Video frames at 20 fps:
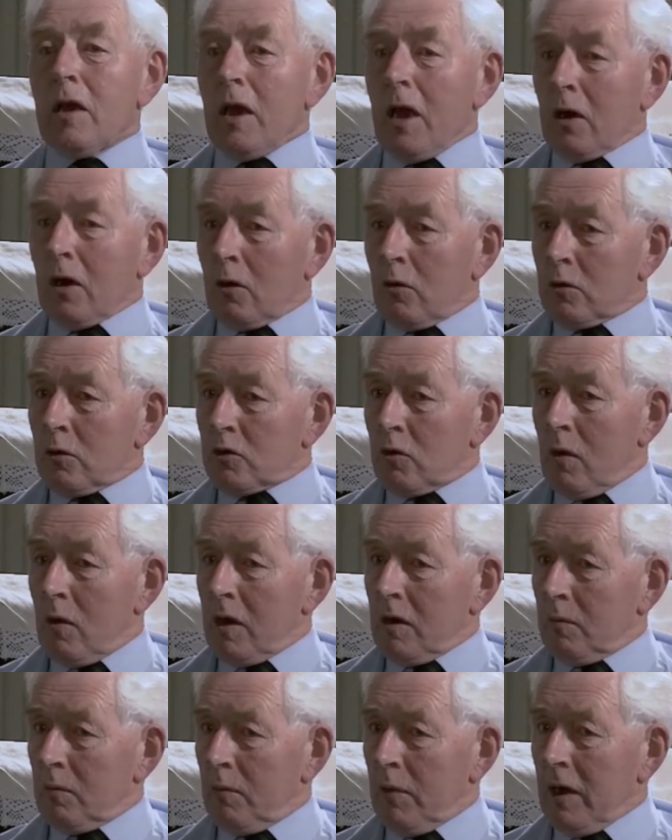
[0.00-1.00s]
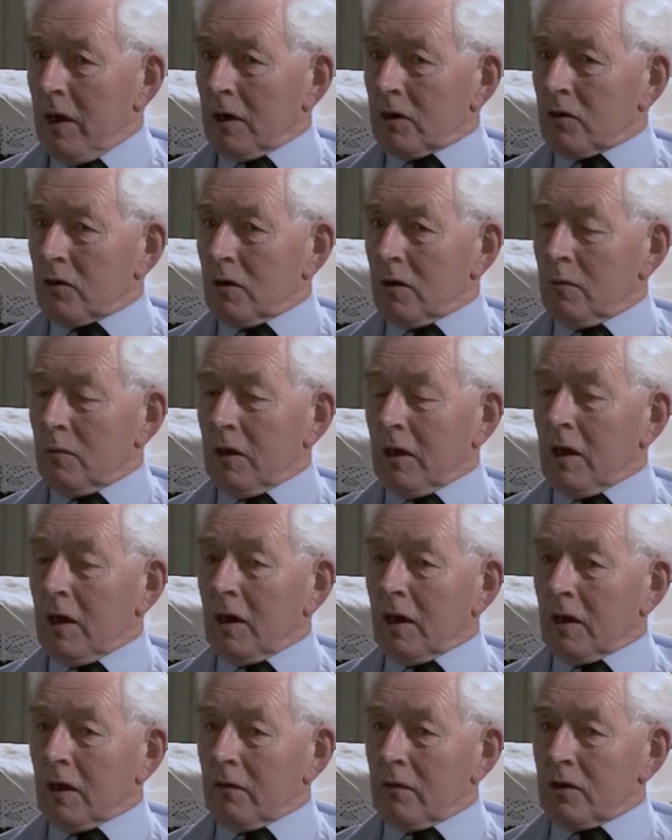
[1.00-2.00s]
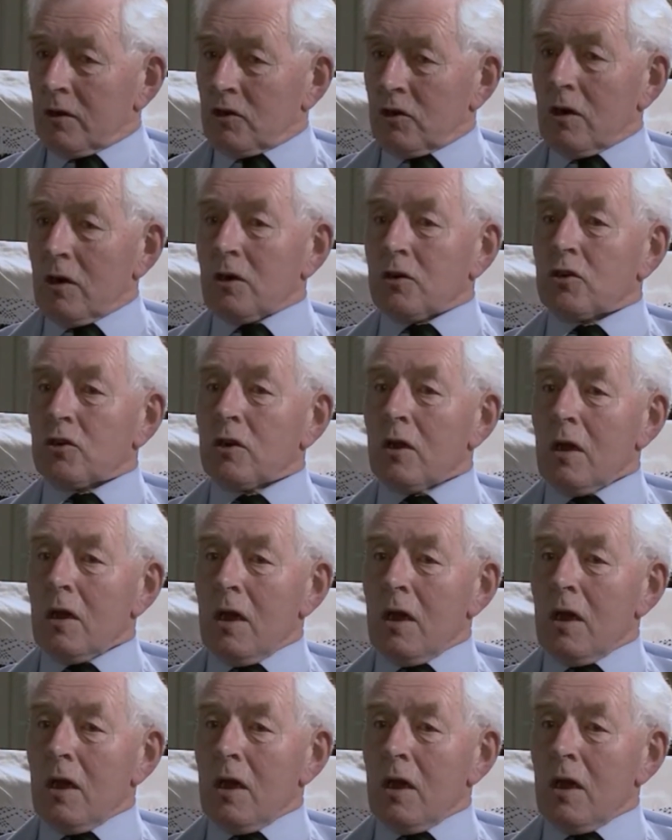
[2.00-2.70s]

It goes right back to the beginning of the church.